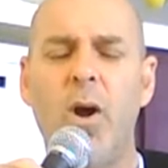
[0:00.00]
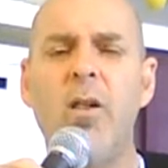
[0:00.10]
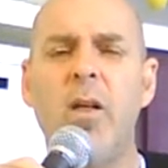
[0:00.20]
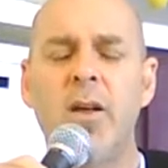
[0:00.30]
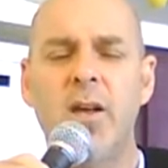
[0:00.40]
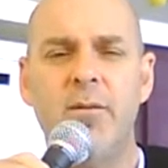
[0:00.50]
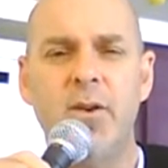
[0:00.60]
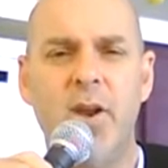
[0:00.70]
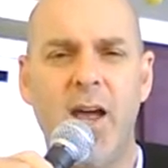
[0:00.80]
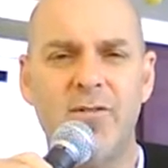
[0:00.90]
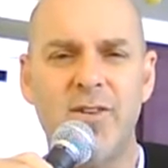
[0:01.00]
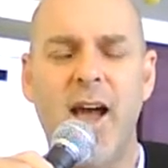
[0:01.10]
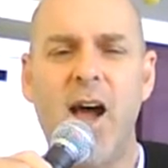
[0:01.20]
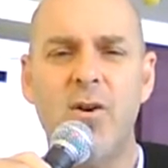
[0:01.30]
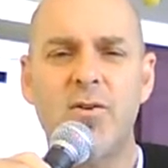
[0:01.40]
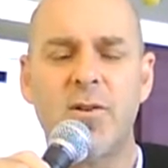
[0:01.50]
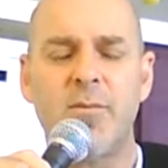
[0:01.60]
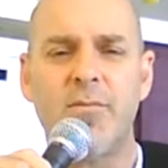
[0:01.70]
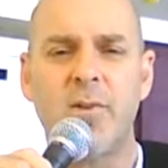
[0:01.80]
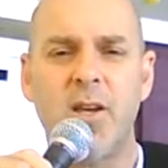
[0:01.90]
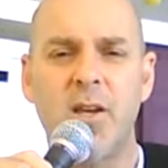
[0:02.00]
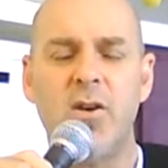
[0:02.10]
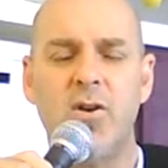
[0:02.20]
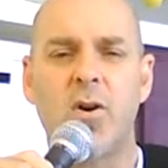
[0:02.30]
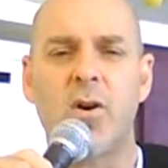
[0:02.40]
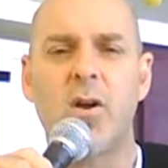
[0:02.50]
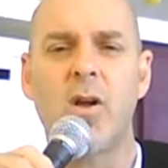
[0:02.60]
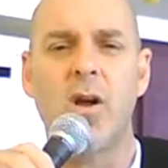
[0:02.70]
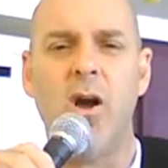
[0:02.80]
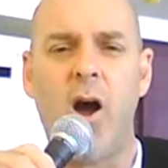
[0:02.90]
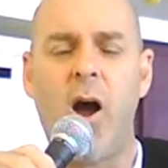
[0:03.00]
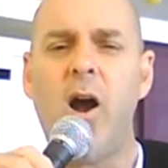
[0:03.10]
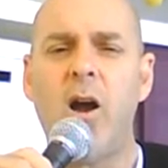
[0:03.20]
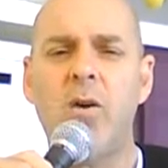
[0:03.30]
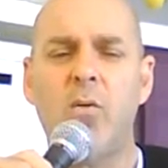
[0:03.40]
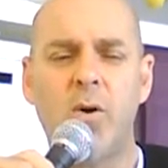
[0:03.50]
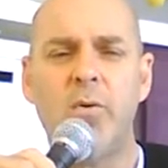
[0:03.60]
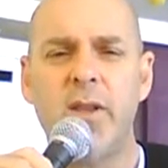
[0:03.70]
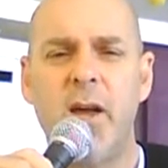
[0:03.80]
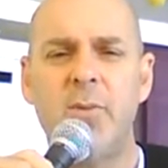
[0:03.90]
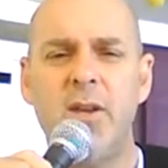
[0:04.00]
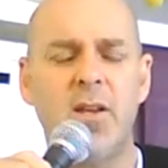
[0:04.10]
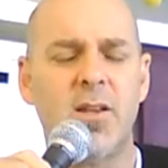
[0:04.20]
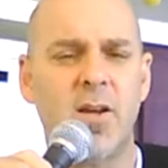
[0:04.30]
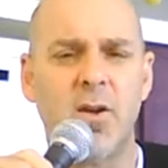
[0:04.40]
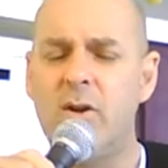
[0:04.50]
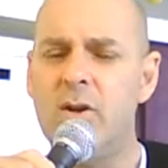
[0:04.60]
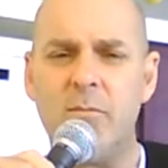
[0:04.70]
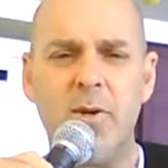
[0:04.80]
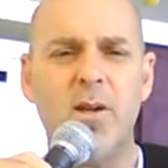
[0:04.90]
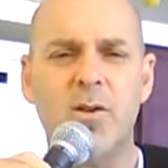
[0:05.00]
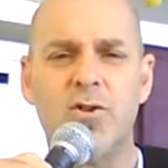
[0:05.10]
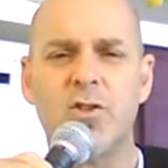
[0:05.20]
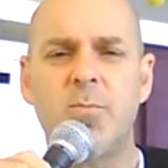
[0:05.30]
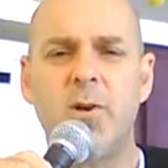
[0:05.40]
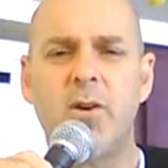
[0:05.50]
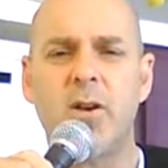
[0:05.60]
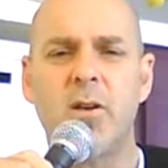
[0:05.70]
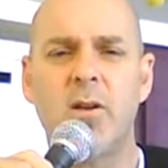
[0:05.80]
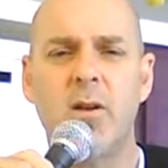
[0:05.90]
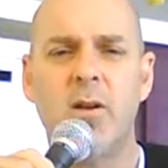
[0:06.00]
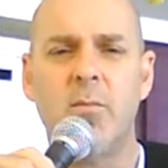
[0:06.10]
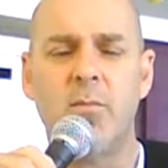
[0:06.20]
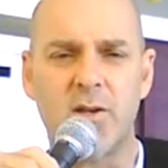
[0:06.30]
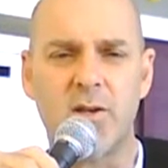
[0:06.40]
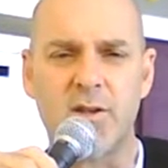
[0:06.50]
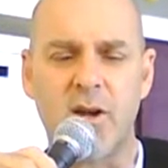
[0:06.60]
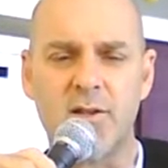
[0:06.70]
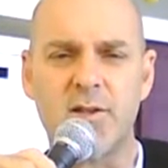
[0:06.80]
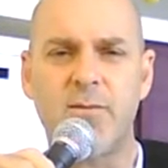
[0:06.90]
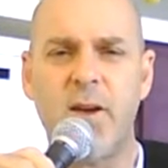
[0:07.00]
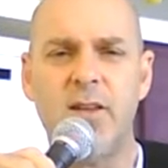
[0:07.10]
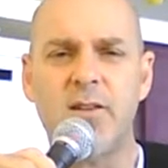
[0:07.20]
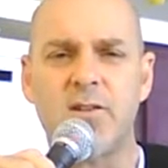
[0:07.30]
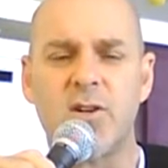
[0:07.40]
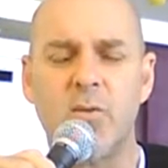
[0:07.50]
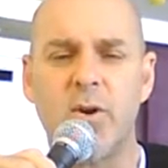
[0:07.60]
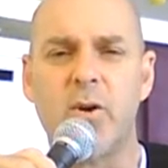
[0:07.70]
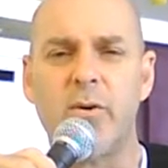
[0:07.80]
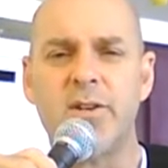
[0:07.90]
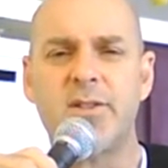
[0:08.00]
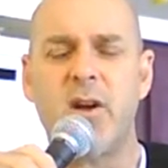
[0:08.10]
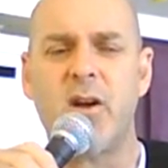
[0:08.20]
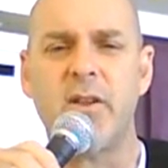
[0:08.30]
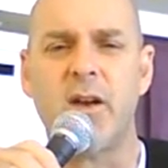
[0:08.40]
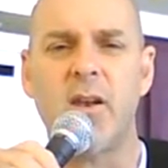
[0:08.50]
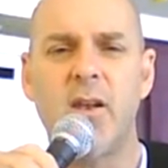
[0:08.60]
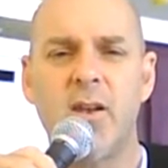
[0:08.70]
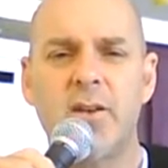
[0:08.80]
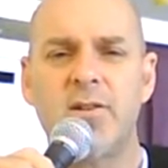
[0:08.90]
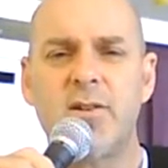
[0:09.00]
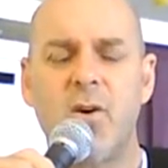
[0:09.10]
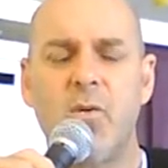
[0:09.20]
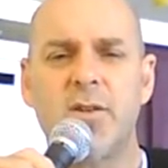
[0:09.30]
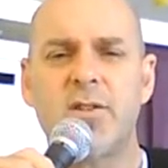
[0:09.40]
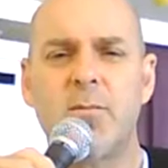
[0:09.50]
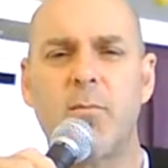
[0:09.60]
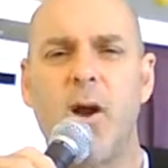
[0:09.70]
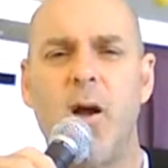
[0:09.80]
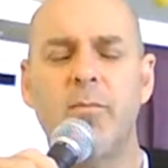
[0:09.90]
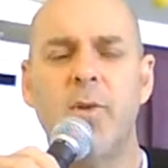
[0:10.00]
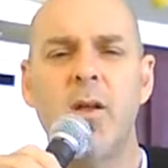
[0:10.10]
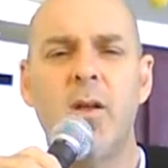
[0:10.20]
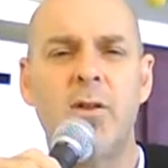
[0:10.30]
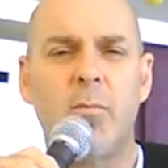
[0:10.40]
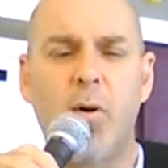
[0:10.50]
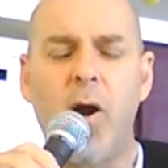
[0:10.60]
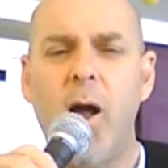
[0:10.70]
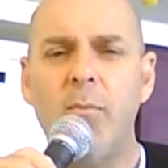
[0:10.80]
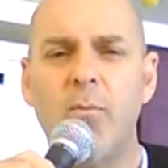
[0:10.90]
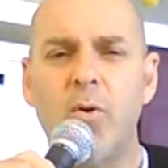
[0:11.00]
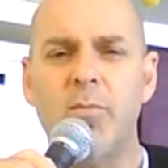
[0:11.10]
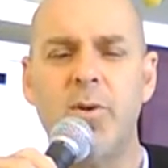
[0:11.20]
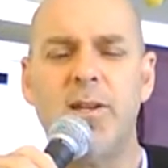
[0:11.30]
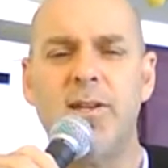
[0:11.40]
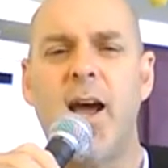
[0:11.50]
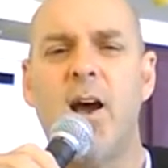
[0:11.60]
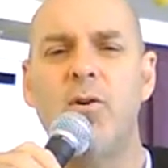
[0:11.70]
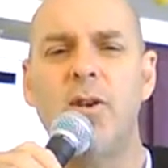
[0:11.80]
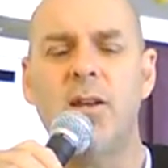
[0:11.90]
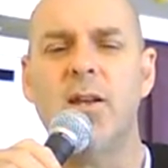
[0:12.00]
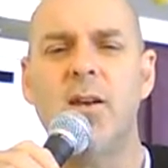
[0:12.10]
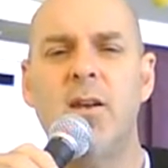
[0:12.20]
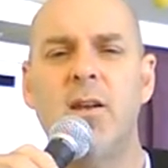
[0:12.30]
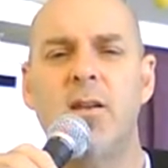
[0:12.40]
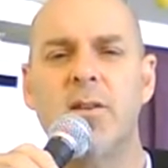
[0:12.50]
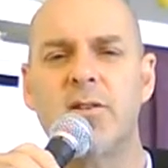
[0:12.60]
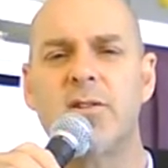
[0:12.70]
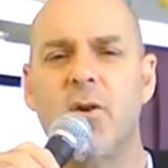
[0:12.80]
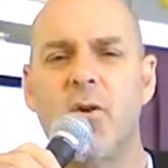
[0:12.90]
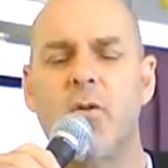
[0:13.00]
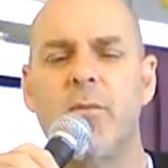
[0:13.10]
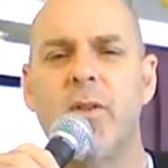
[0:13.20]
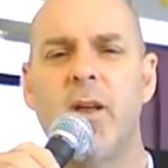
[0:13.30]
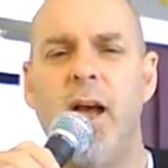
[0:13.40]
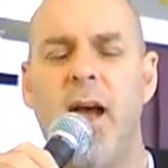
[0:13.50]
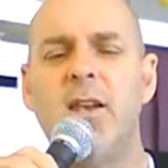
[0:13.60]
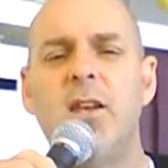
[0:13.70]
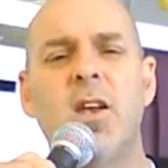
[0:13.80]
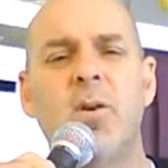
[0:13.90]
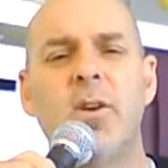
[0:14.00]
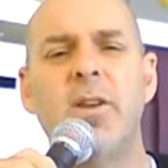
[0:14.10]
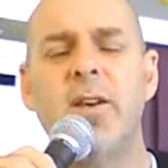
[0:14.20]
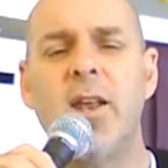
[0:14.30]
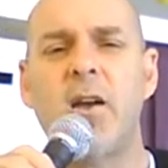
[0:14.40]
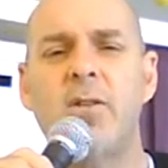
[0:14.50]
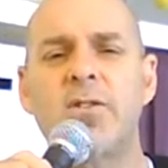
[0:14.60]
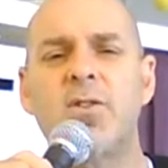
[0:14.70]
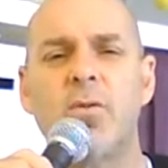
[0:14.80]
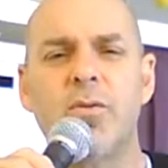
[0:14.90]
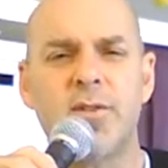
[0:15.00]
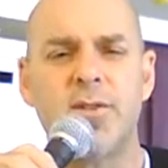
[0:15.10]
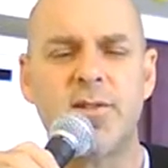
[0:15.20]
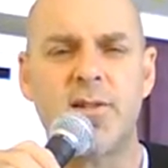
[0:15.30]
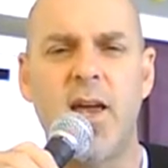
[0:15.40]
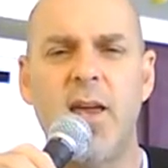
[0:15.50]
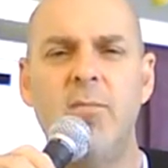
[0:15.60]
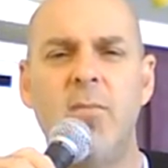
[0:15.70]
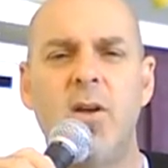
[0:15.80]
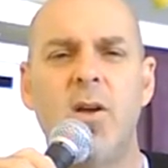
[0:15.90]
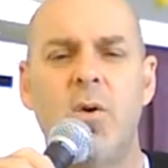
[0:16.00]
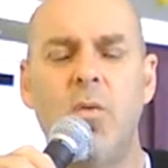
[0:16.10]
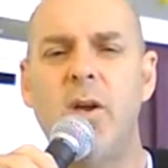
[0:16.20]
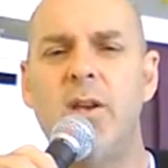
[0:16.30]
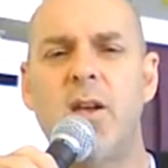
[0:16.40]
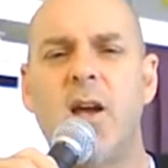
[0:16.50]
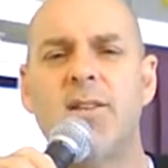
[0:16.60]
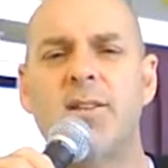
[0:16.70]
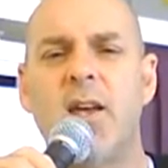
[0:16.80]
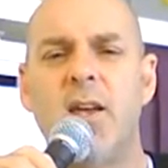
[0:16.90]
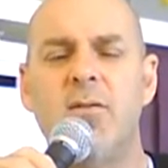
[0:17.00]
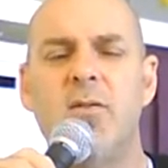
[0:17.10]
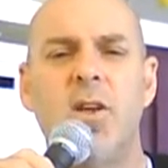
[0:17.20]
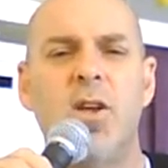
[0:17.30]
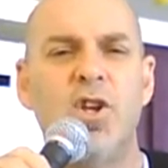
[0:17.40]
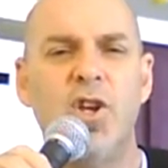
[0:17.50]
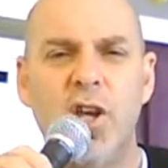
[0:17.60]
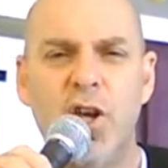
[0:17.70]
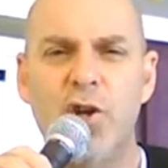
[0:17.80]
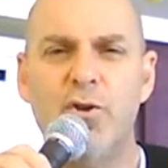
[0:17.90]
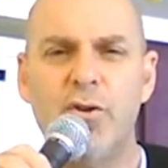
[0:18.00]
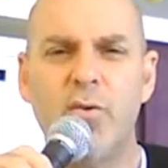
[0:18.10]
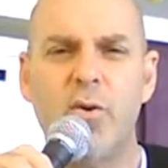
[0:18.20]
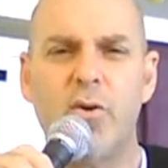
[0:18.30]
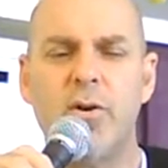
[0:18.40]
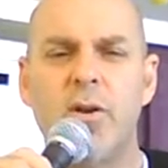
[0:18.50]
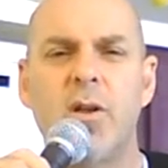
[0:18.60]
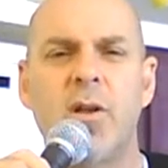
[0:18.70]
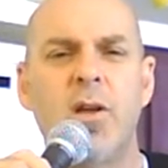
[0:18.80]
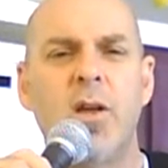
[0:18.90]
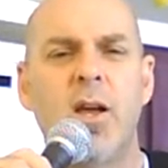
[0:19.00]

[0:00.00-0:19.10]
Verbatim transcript: Well, if you would have doubt in your heart, where would that be? That couldn't be in your spirit because God's faith is there. We already saw that. So, what's the problem? The problem would be doubt in the soul. How do you get rid of the doubt in the soul? The same way you got saved. You hear the word.